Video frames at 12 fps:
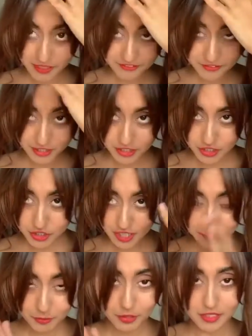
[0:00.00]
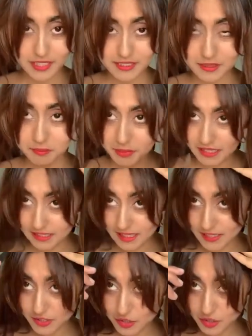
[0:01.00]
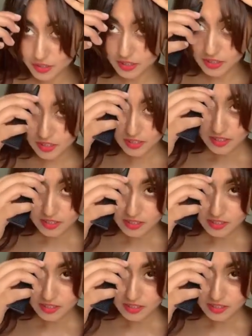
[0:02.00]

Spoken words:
So my fringe, I'm going to let it be natural.